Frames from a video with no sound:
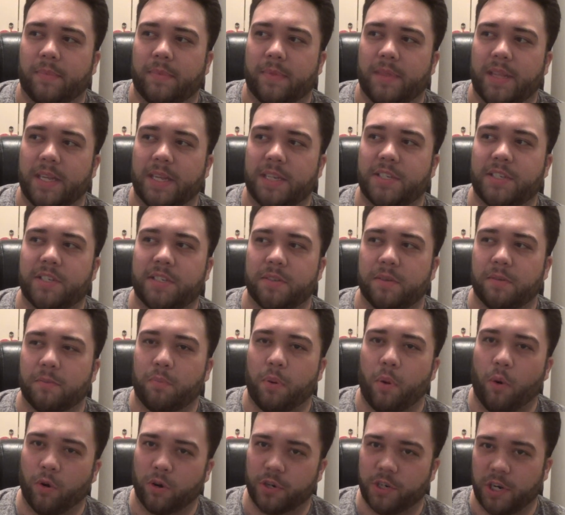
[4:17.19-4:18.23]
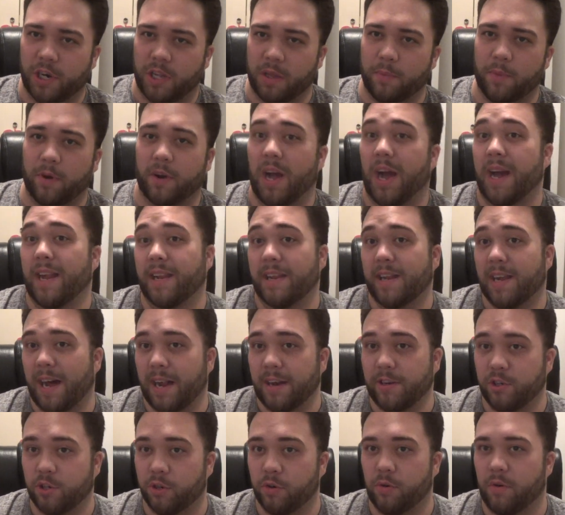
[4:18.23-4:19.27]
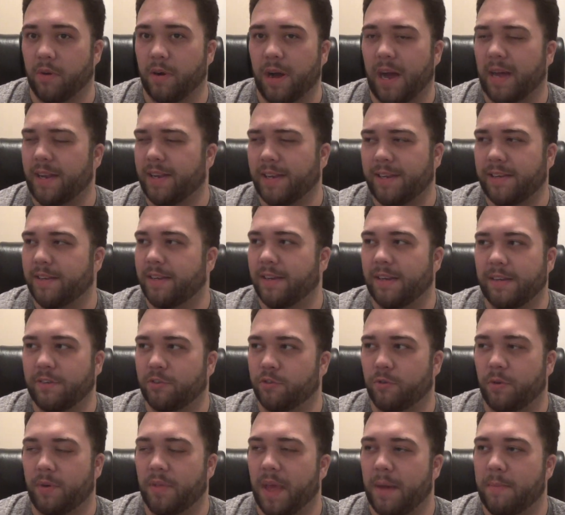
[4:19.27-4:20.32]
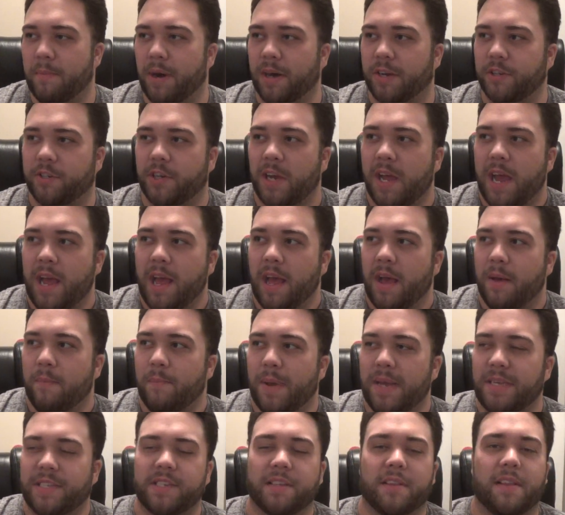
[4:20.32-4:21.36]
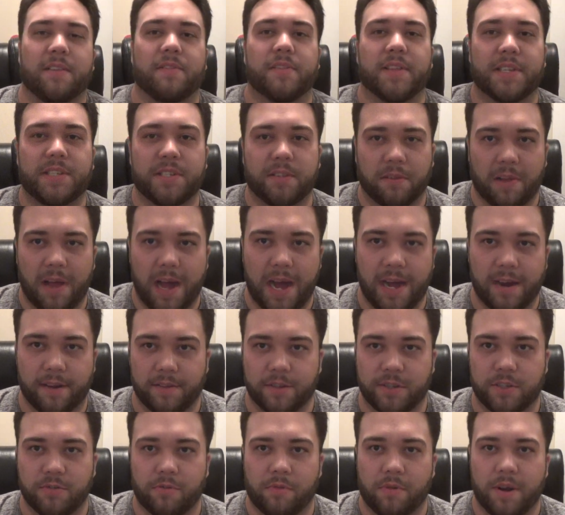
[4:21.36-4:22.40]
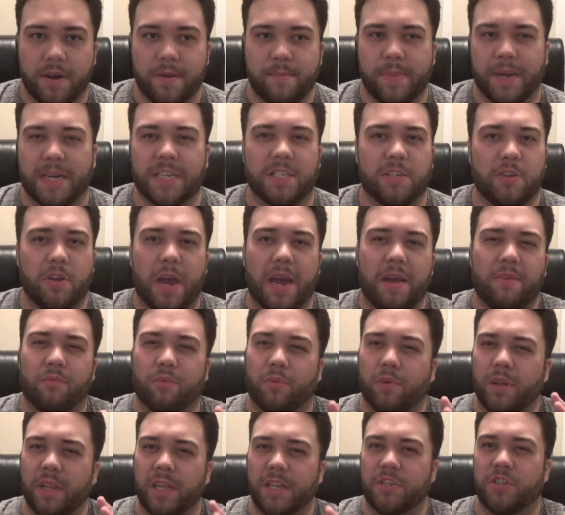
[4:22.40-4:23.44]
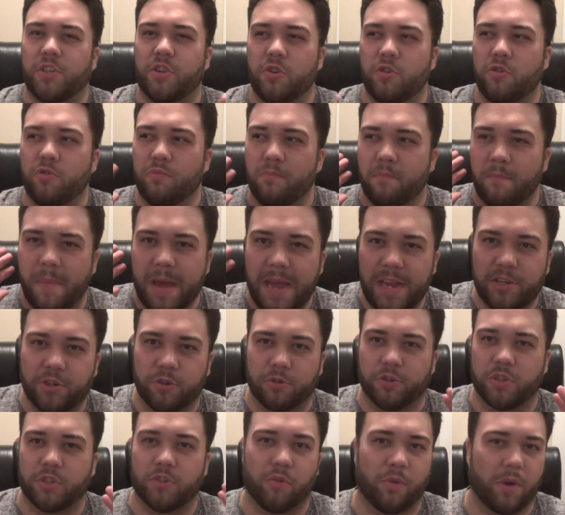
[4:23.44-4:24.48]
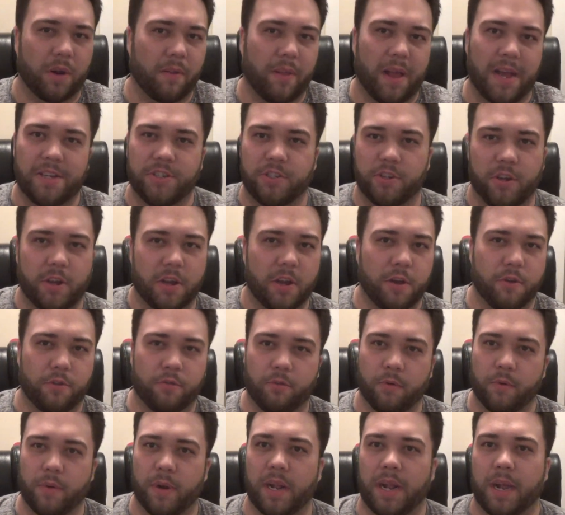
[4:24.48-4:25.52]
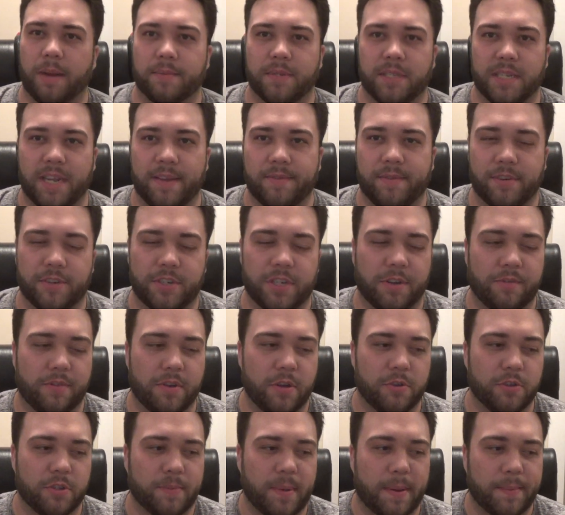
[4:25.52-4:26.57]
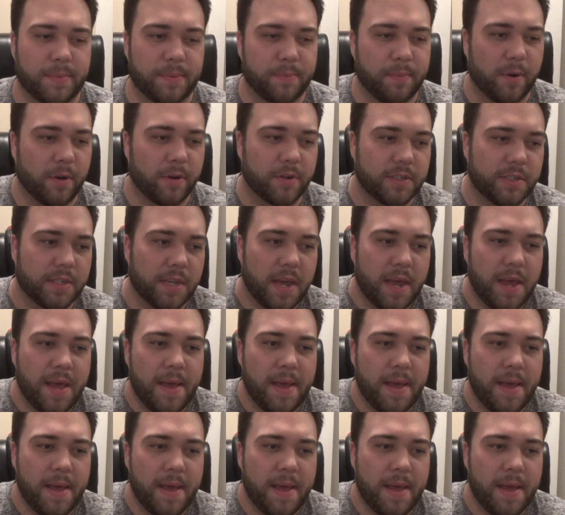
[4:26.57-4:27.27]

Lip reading: This portion of the book I didn't enjoy that much. Basically, this line of the story, because you have really 2 major storylines you can go through when it comes to Give Yourself Goosebumps books.